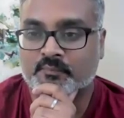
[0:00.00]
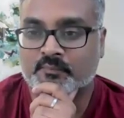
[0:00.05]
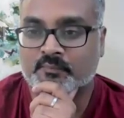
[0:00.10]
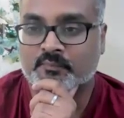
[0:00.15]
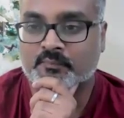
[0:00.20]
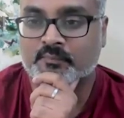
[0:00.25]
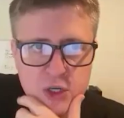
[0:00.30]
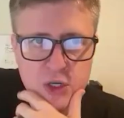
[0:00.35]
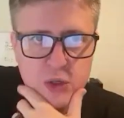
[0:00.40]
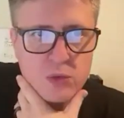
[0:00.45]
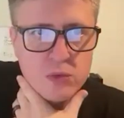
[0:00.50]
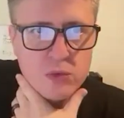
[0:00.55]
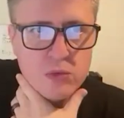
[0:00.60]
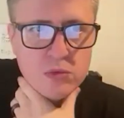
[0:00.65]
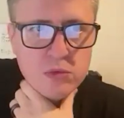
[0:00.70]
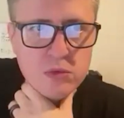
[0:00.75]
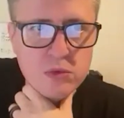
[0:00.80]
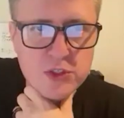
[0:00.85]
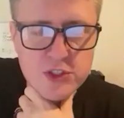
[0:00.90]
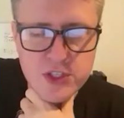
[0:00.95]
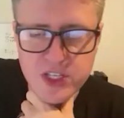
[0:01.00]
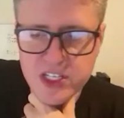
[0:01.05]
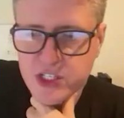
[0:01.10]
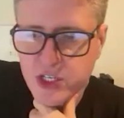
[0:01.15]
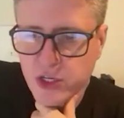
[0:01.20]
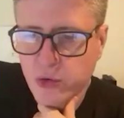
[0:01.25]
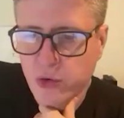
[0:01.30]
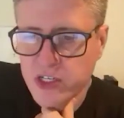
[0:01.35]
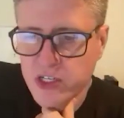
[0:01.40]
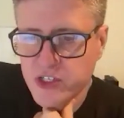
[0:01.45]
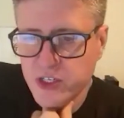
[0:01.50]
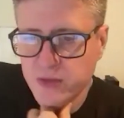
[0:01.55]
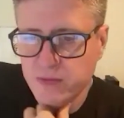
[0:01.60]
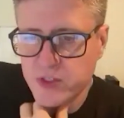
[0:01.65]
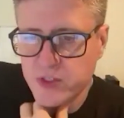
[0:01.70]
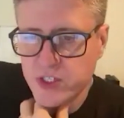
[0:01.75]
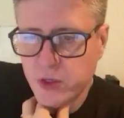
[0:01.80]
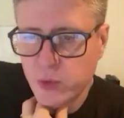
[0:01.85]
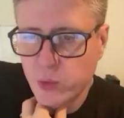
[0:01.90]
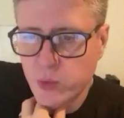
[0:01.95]
So, so that's a good question.
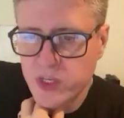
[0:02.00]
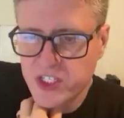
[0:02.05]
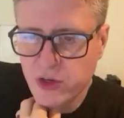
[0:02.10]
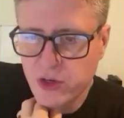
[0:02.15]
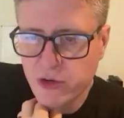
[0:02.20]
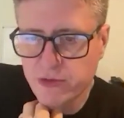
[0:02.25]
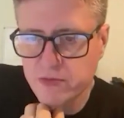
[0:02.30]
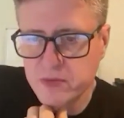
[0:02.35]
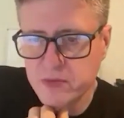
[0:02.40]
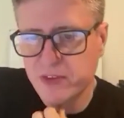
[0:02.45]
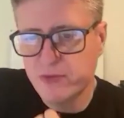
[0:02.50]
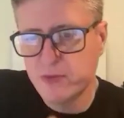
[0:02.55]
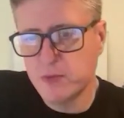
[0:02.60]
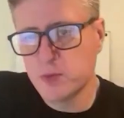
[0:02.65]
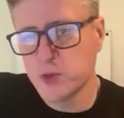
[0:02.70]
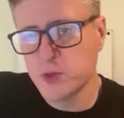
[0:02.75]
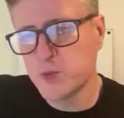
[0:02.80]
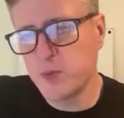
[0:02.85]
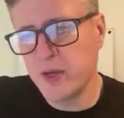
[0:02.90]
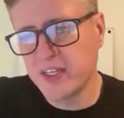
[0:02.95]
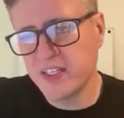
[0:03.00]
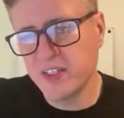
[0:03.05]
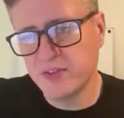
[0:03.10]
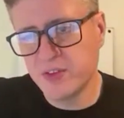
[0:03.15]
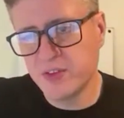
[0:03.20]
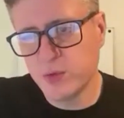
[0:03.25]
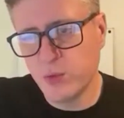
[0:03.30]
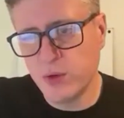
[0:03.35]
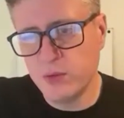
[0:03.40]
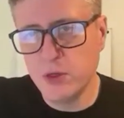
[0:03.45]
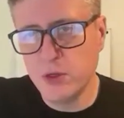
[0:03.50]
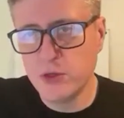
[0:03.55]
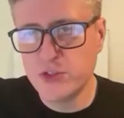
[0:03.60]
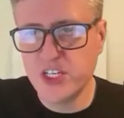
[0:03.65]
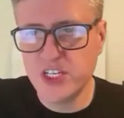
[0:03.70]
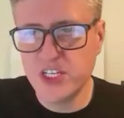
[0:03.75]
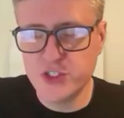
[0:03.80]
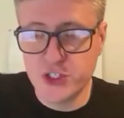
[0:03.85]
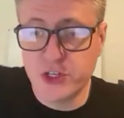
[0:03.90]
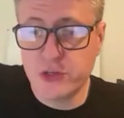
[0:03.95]
So we start from a different perspective than what
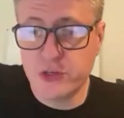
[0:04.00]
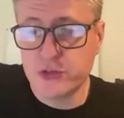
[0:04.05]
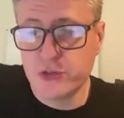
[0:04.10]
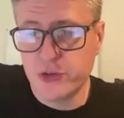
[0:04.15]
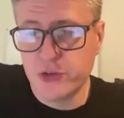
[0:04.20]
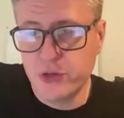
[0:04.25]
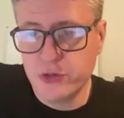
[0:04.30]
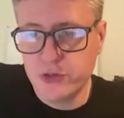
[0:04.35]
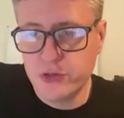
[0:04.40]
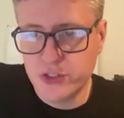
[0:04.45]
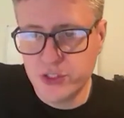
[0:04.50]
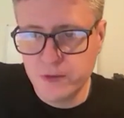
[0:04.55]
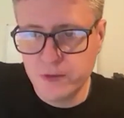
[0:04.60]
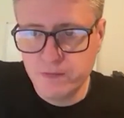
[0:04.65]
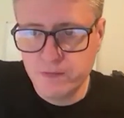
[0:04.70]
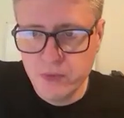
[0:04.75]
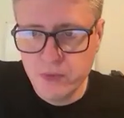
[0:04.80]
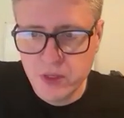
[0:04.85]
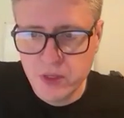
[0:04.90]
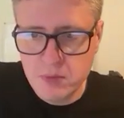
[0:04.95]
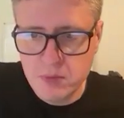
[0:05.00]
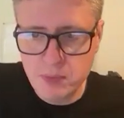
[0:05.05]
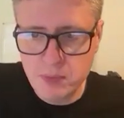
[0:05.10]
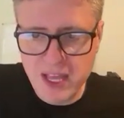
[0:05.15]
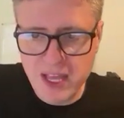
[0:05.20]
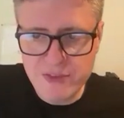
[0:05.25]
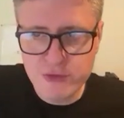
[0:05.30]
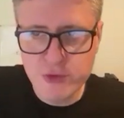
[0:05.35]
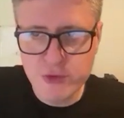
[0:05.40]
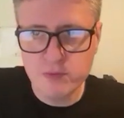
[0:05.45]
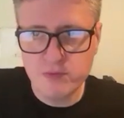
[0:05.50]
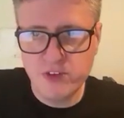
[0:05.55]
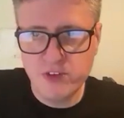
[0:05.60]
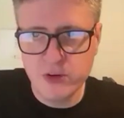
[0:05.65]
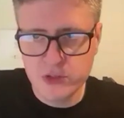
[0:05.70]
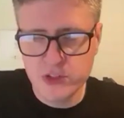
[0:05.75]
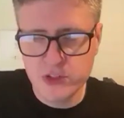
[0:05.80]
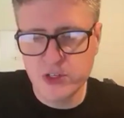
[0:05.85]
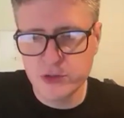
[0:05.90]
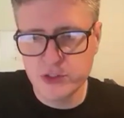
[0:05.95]
most engineers are used to, but platform
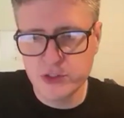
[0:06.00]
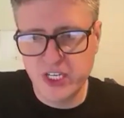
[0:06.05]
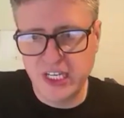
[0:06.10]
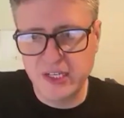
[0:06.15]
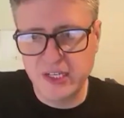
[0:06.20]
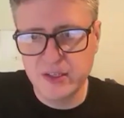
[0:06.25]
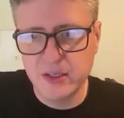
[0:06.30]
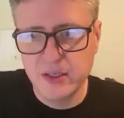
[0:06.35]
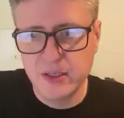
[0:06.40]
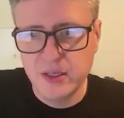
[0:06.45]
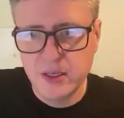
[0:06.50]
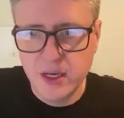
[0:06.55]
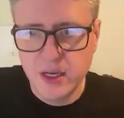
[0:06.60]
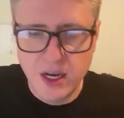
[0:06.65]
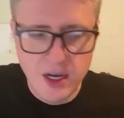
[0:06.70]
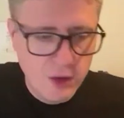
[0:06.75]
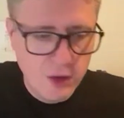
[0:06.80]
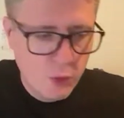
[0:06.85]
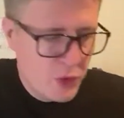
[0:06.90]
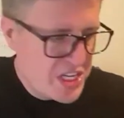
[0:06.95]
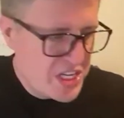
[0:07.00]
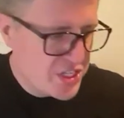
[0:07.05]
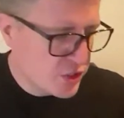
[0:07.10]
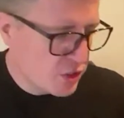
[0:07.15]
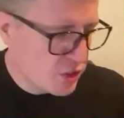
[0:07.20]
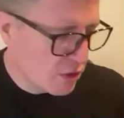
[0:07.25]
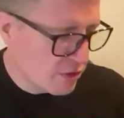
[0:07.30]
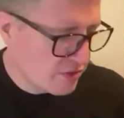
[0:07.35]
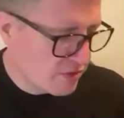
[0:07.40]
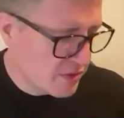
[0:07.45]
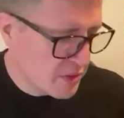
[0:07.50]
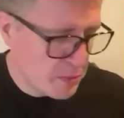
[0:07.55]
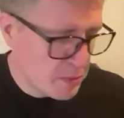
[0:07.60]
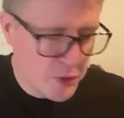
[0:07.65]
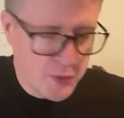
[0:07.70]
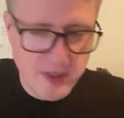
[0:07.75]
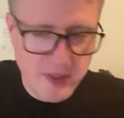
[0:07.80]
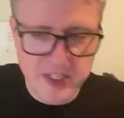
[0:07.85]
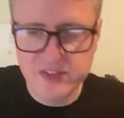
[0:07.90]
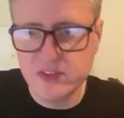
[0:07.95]
folks understand. Uh, we start from the
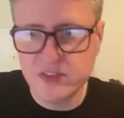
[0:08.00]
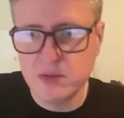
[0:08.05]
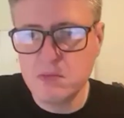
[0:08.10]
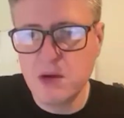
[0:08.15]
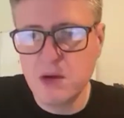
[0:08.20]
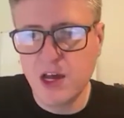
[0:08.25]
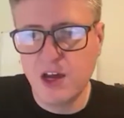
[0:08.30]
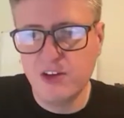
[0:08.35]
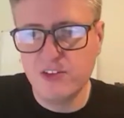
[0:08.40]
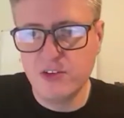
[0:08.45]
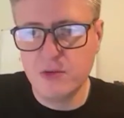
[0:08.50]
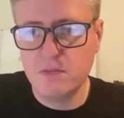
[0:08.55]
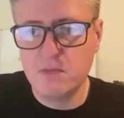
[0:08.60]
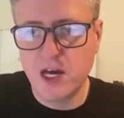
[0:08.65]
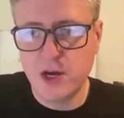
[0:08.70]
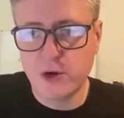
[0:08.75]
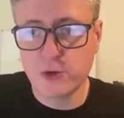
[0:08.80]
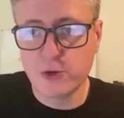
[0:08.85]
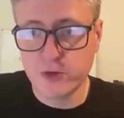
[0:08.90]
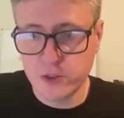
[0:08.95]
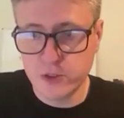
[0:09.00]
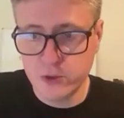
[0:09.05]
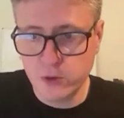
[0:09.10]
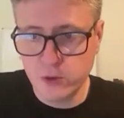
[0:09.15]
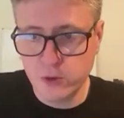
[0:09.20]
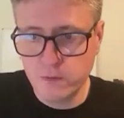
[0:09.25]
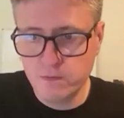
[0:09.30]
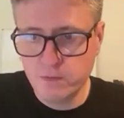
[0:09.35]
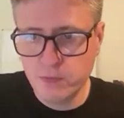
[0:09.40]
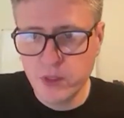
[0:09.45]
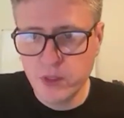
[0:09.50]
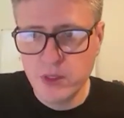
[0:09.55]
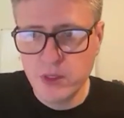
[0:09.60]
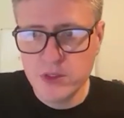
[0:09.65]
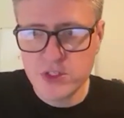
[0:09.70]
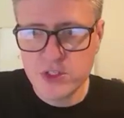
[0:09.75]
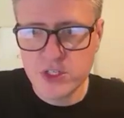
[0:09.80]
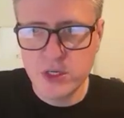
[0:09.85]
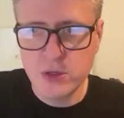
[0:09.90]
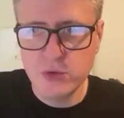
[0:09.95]
perspective of a, of a monitoring tool.
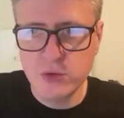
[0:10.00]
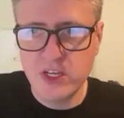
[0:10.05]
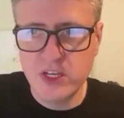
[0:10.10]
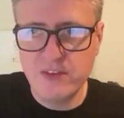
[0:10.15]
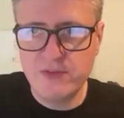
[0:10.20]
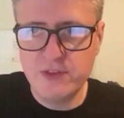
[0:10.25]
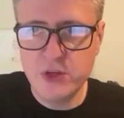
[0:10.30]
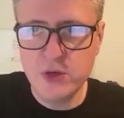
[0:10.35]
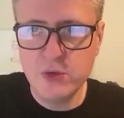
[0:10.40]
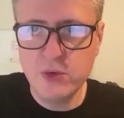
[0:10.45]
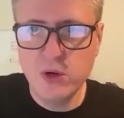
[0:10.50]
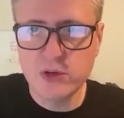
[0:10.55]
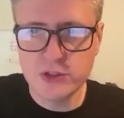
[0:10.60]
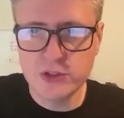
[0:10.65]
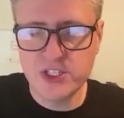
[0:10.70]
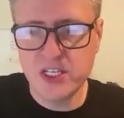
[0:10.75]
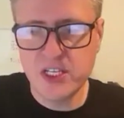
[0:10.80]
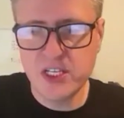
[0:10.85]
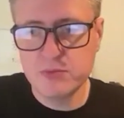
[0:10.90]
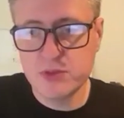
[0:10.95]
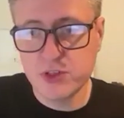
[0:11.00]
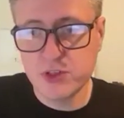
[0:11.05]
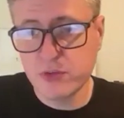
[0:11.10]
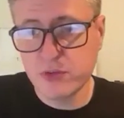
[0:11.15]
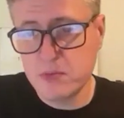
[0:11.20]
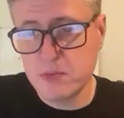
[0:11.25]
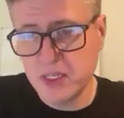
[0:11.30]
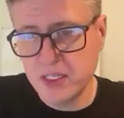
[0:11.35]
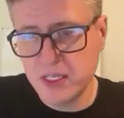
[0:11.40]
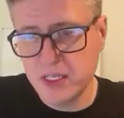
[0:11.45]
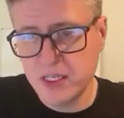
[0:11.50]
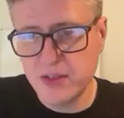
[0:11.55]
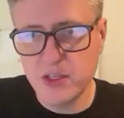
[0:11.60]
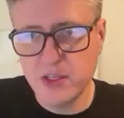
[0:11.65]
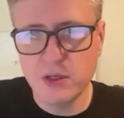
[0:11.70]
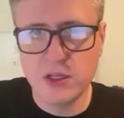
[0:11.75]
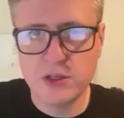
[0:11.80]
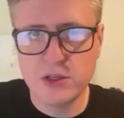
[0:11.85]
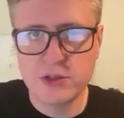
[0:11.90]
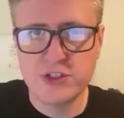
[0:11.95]
So if you understand observability, then
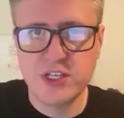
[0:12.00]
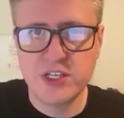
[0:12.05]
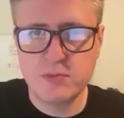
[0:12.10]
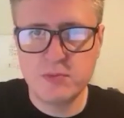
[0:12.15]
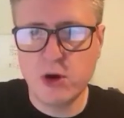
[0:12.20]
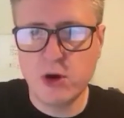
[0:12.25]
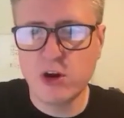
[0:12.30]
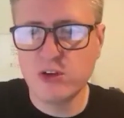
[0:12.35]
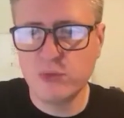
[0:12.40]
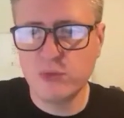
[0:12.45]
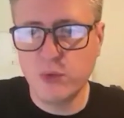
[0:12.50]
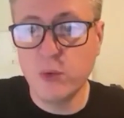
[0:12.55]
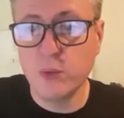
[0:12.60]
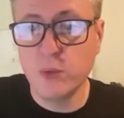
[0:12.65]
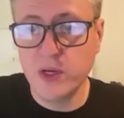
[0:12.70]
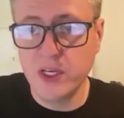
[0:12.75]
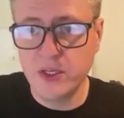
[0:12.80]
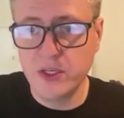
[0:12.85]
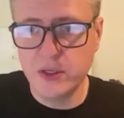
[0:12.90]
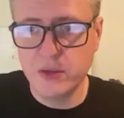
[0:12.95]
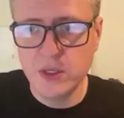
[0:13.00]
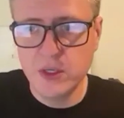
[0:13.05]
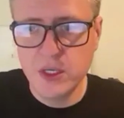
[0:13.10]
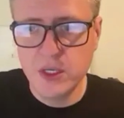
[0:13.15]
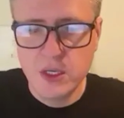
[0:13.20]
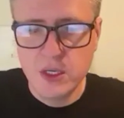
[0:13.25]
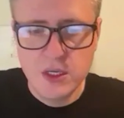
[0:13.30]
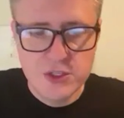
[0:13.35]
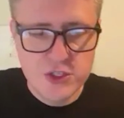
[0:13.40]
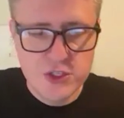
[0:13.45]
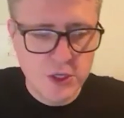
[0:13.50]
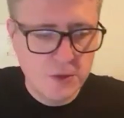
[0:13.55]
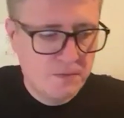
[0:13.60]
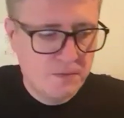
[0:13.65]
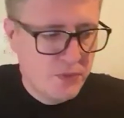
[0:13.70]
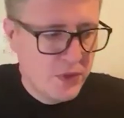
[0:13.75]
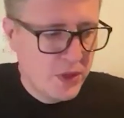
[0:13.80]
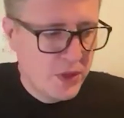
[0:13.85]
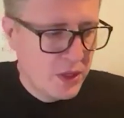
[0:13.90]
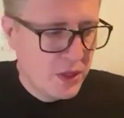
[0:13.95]
you'll understand part of what we do.
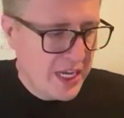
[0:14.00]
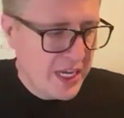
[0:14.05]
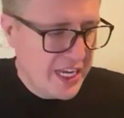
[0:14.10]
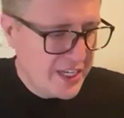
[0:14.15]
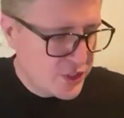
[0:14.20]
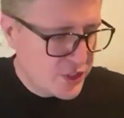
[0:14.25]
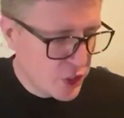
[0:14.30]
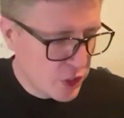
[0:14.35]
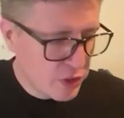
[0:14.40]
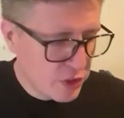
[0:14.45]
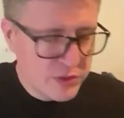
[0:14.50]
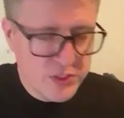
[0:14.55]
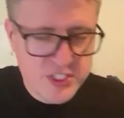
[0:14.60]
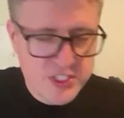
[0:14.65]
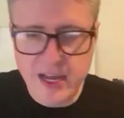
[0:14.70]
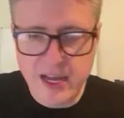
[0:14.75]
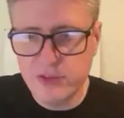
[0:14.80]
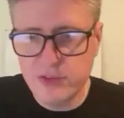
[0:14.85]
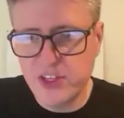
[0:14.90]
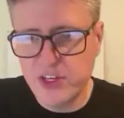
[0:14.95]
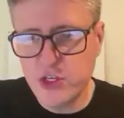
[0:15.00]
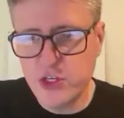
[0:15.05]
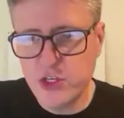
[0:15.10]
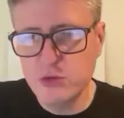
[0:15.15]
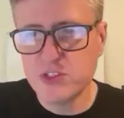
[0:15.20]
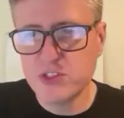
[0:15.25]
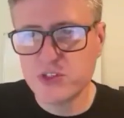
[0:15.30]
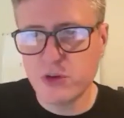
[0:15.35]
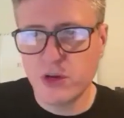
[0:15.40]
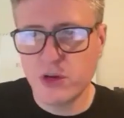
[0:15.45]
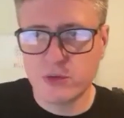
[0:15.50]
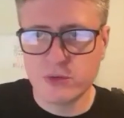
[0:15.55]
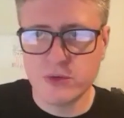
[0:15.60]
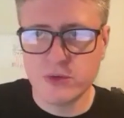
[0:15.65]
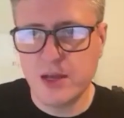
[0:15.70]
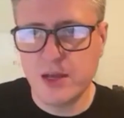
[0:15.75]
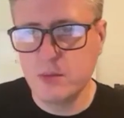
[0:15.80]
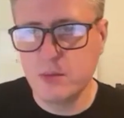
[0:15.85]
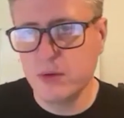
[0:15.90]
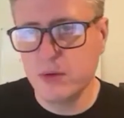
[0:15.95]
So it turns out that humans are
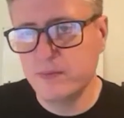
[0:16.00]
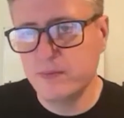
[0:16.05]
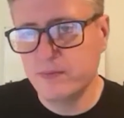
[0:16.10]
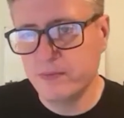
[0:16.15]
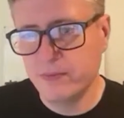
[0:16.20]
unreliable.